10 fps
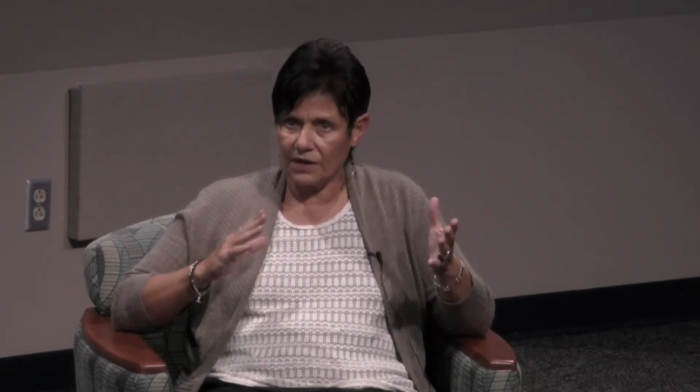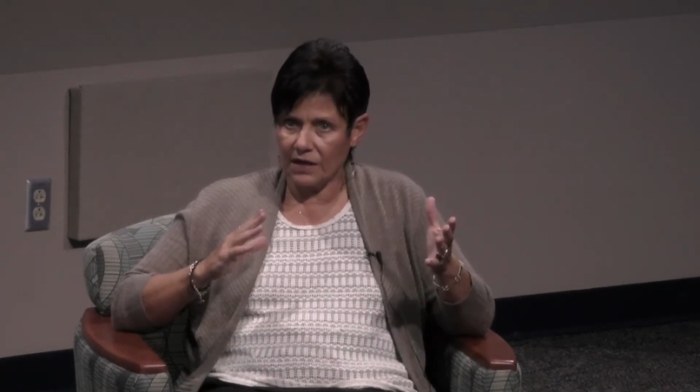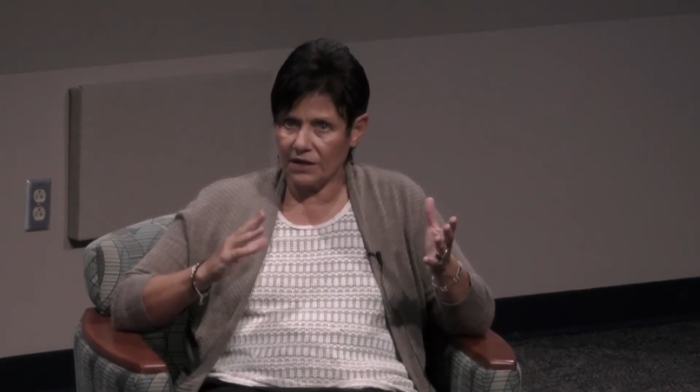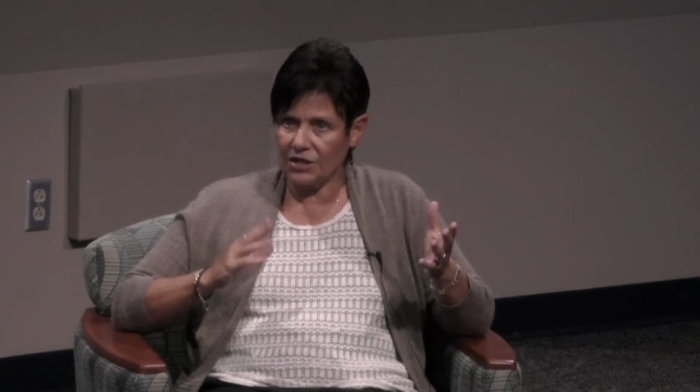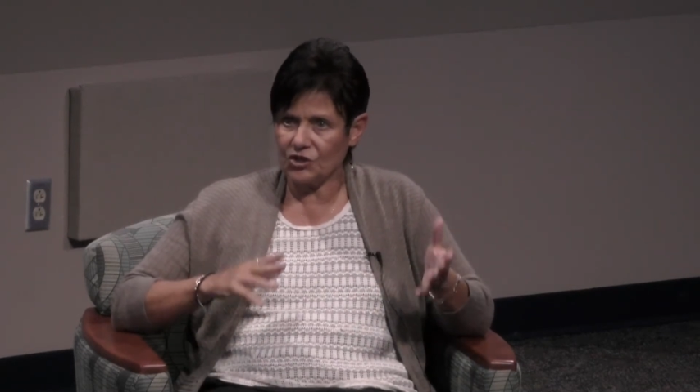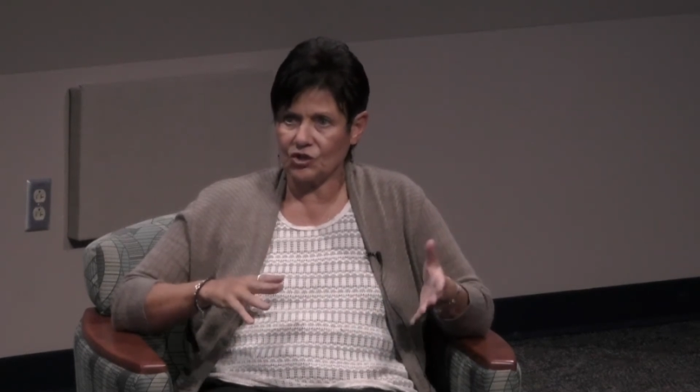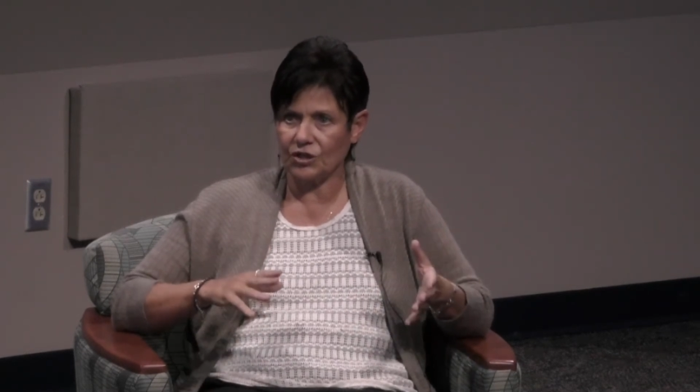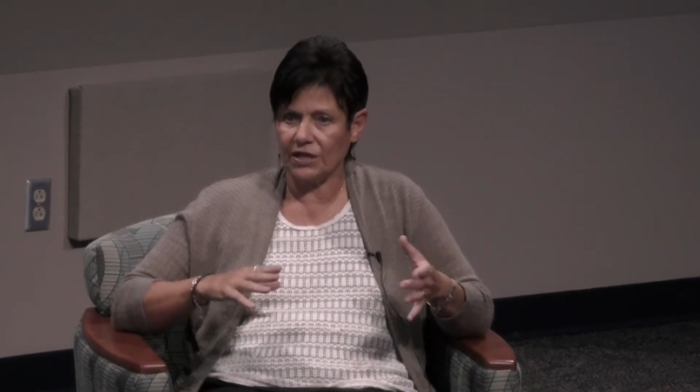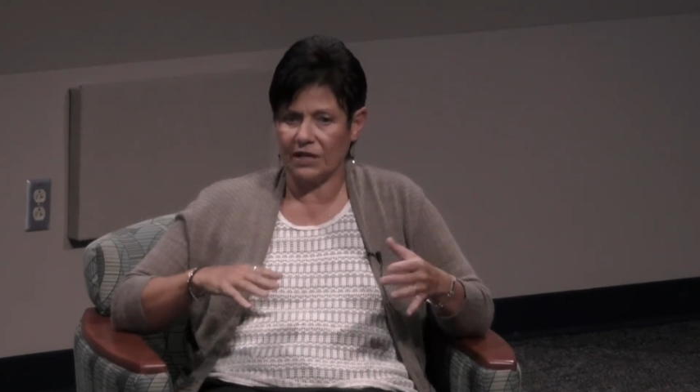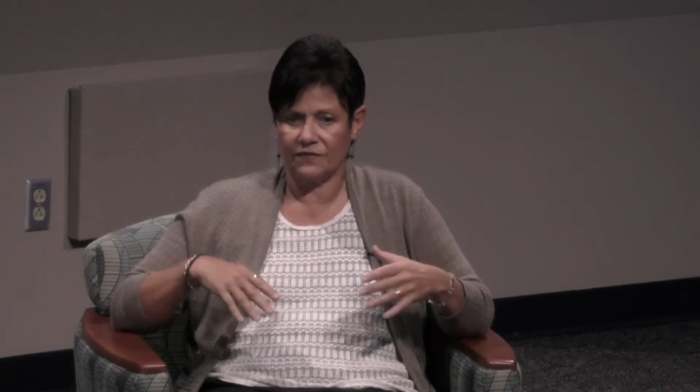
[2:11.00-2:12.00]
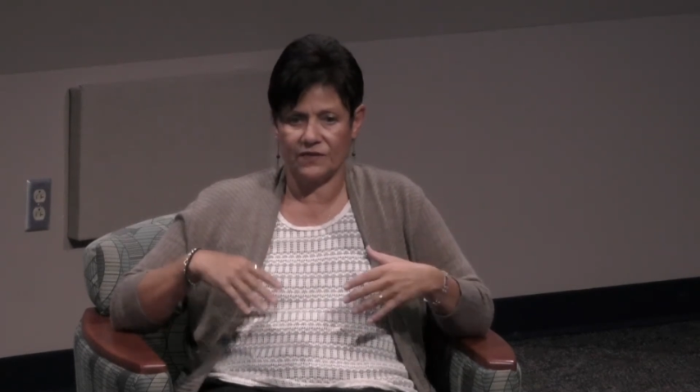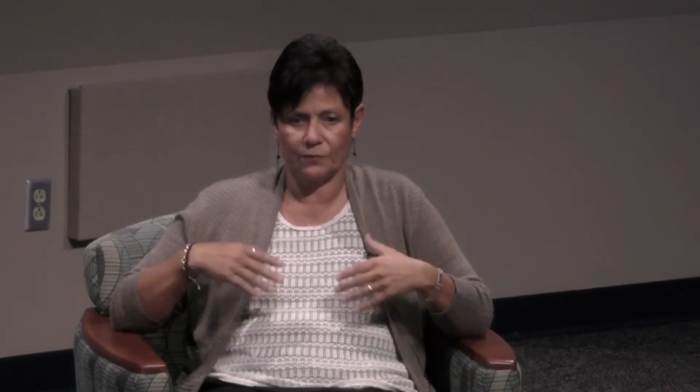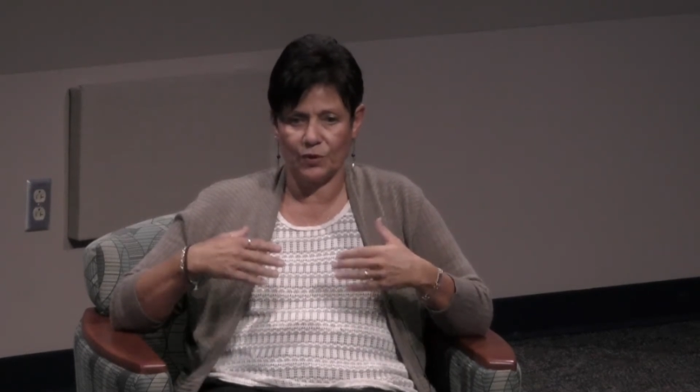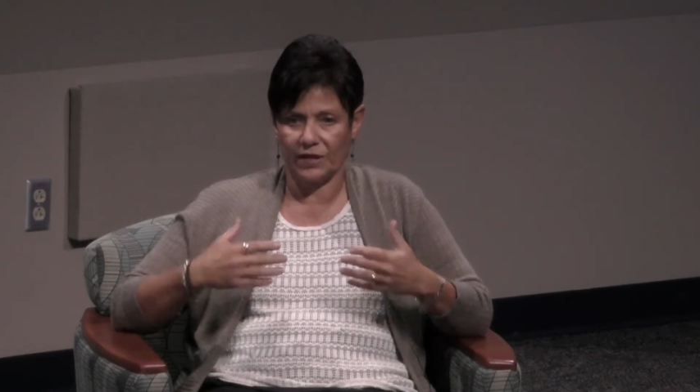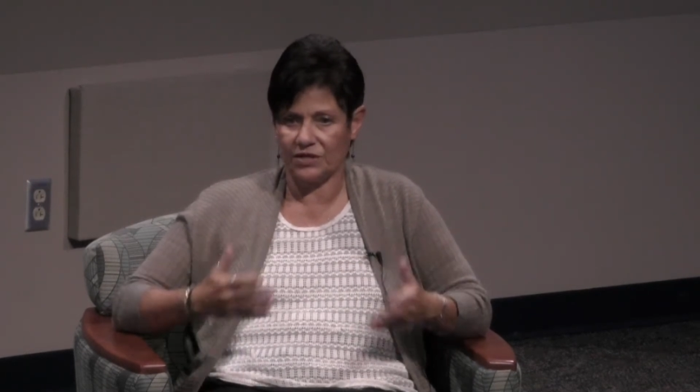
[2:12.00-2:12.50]
Initially, if
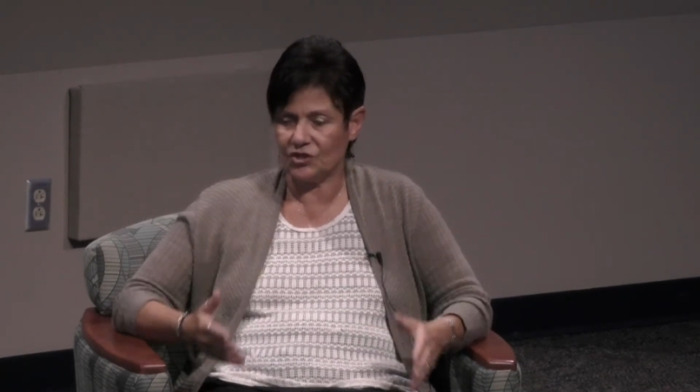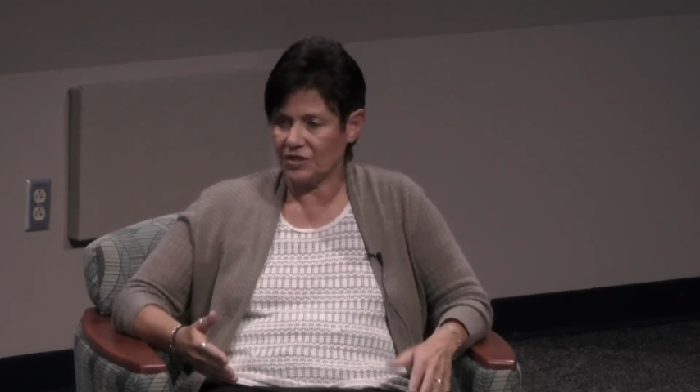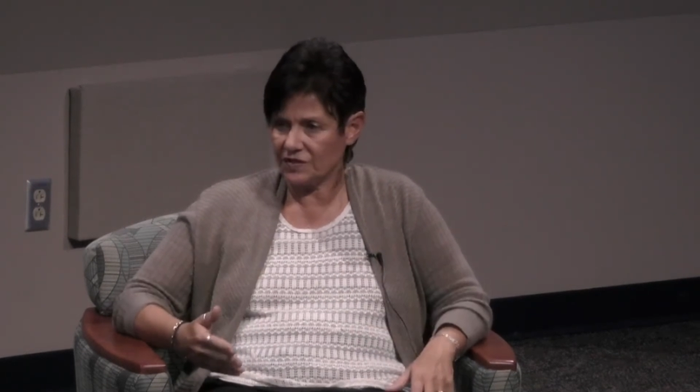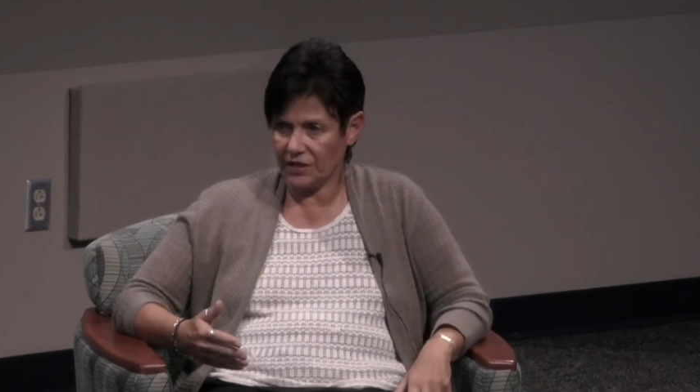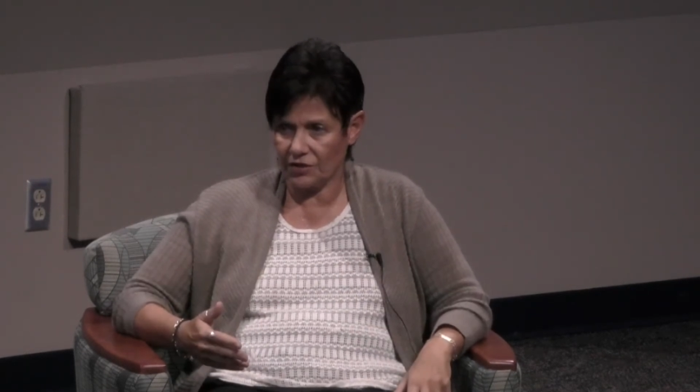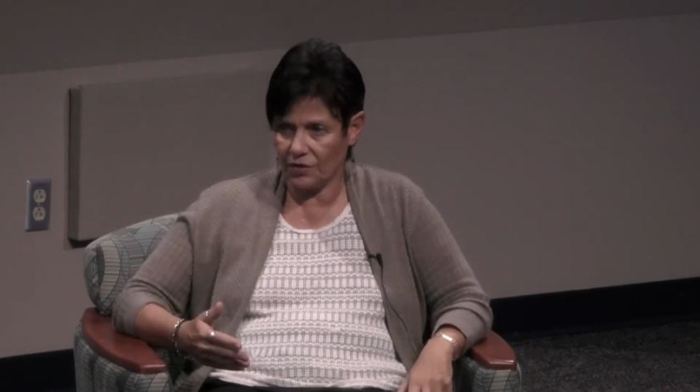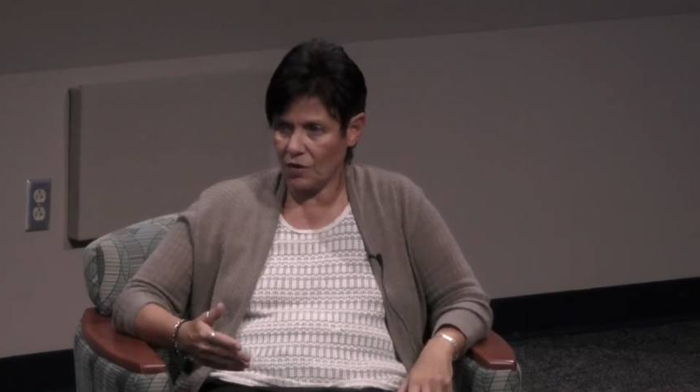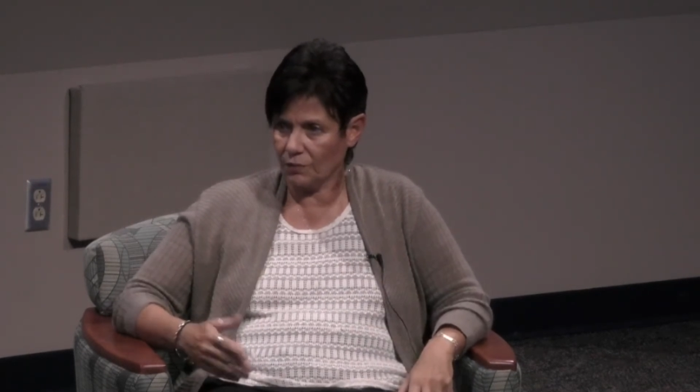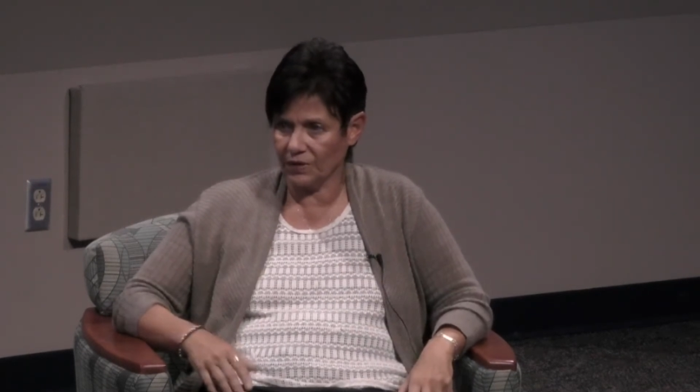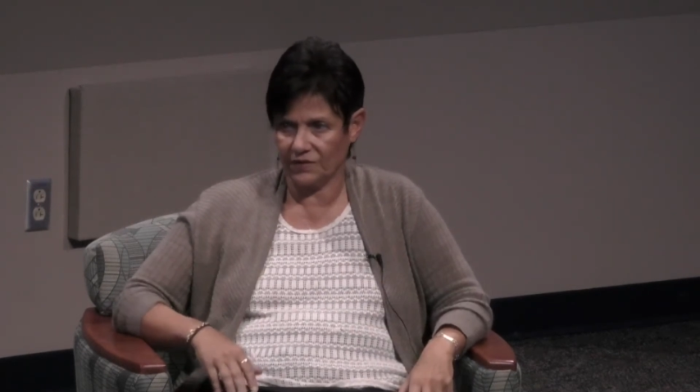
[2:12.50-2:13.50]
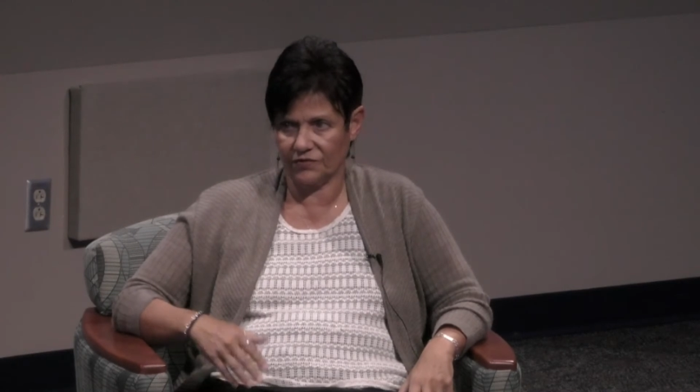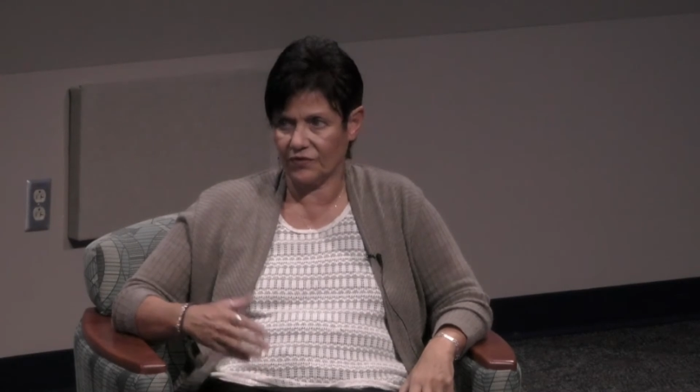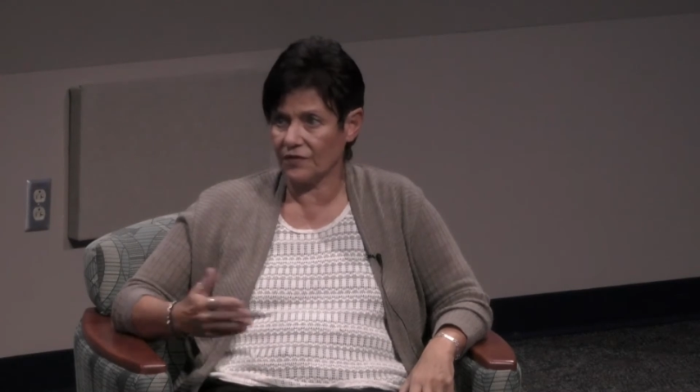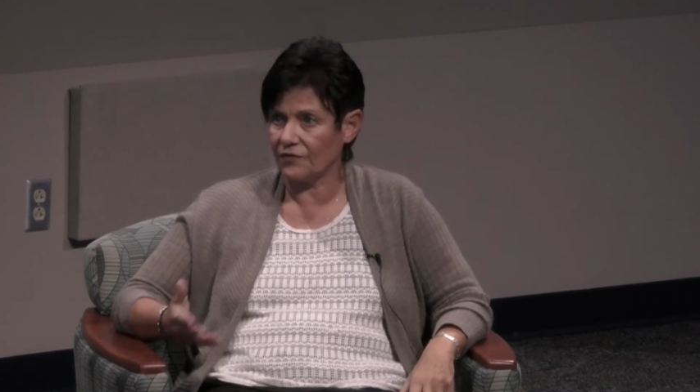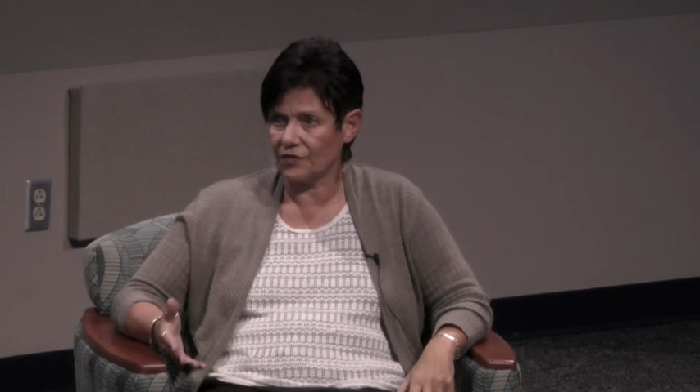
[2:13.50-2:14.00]
someone has just entered homeless
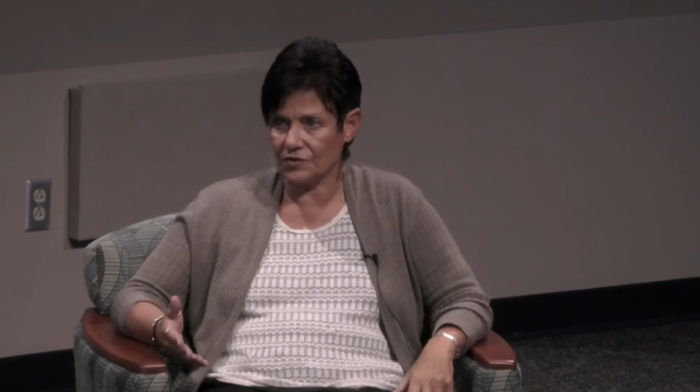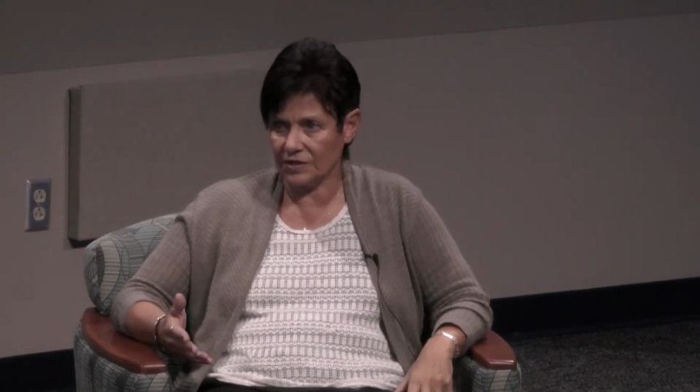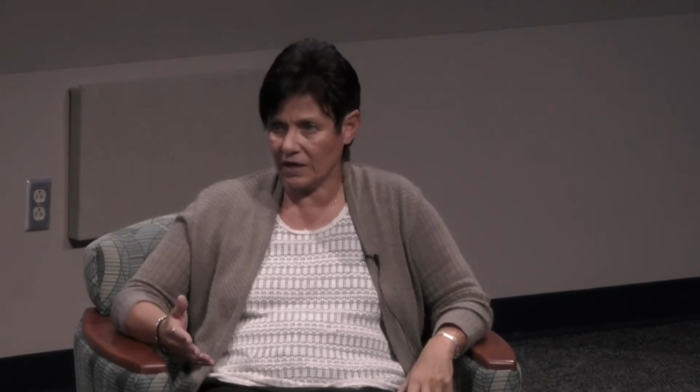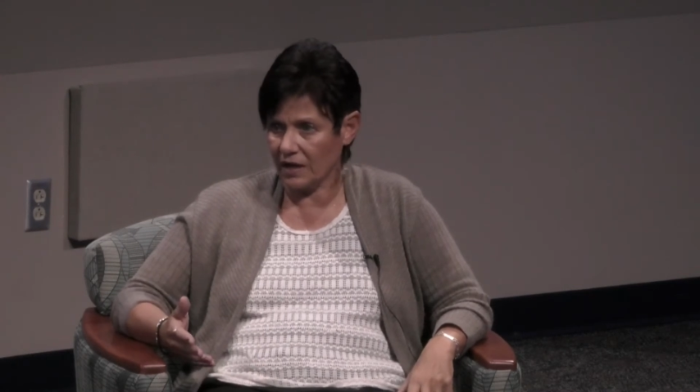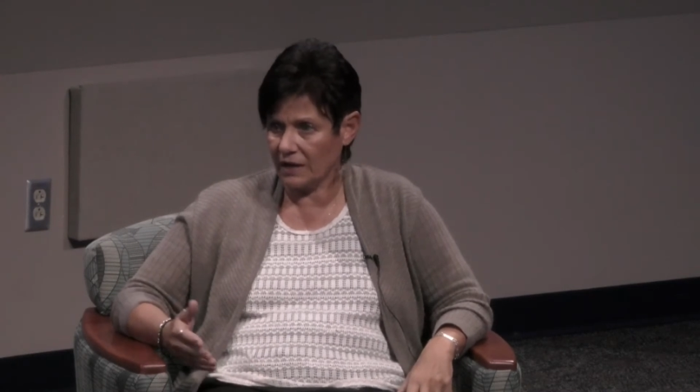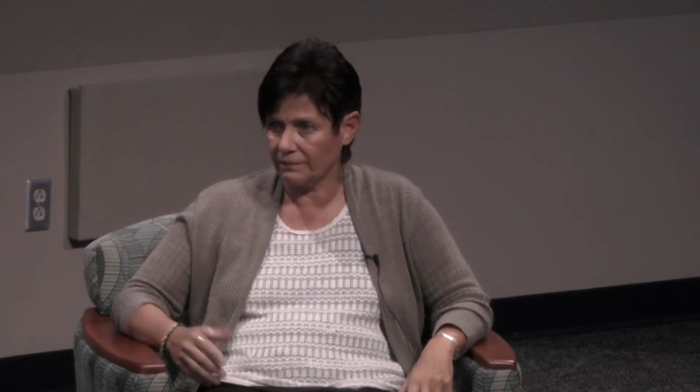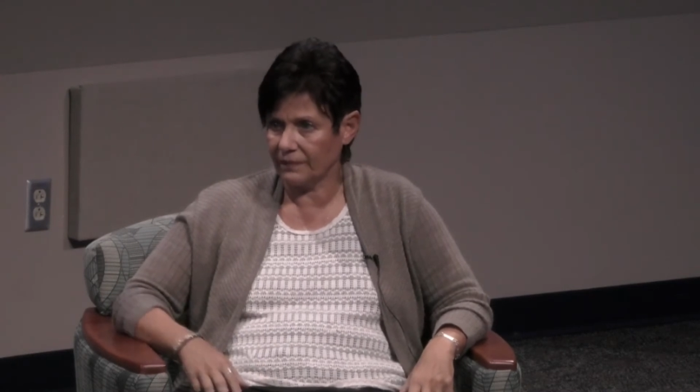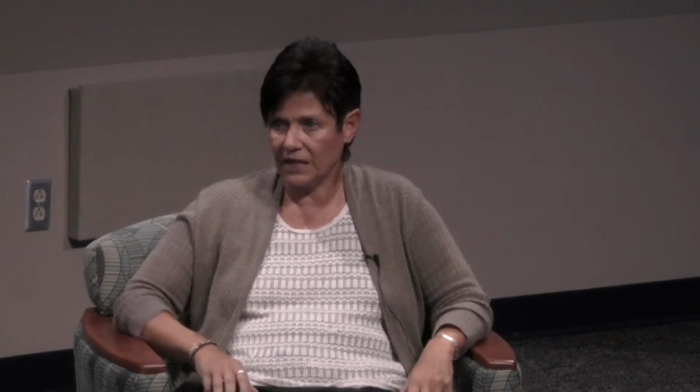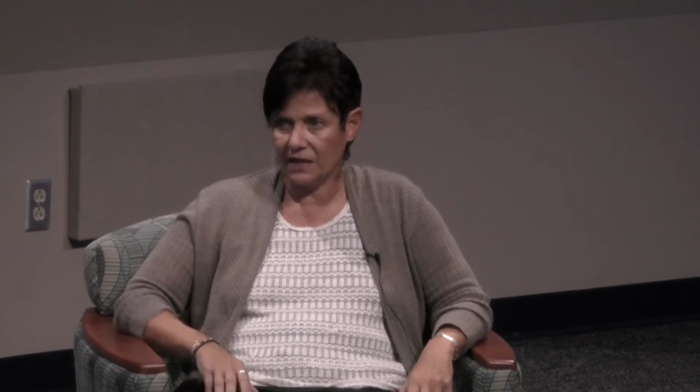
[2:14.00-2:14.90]
for the first time,